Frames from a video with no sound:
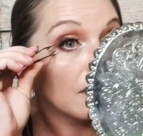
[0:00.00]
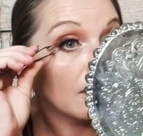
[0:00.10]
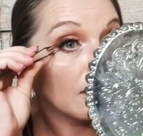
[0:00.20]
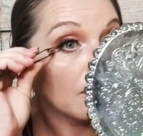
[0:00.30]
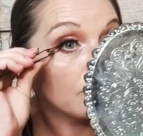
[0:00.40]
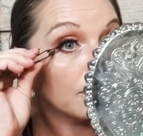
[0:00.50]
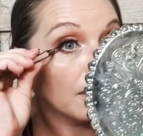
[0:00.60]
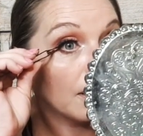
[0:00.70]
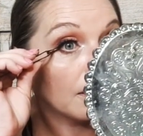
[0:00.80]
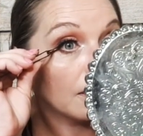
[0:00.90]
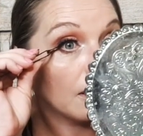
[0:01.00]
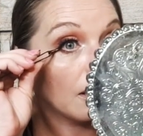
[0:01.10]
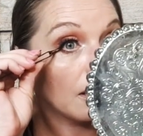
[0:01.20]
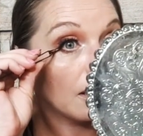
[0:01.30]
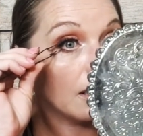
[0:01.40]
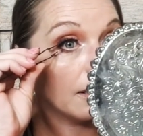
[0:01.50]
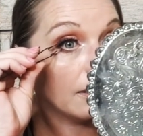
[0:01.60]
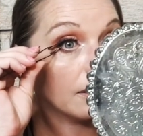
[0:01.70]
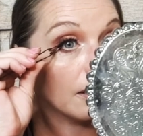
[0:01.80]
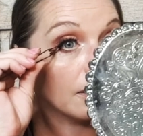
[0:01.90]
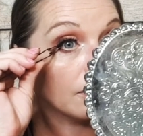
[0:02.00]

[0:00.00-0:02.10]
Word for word: Um, and I thought